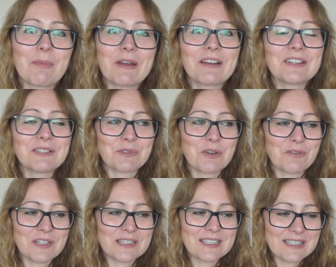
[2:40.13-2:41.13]
bag because it was
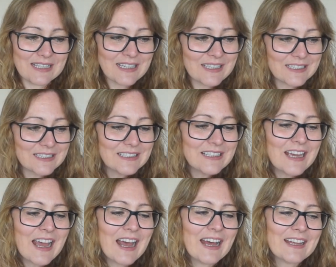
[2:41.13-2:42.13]
covered in sick
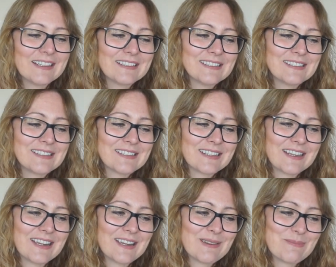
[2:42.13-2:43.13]
and
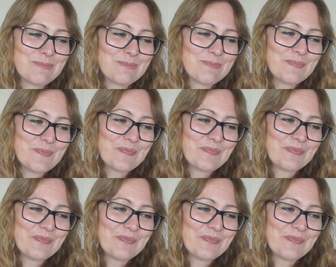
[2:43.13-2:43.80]
um,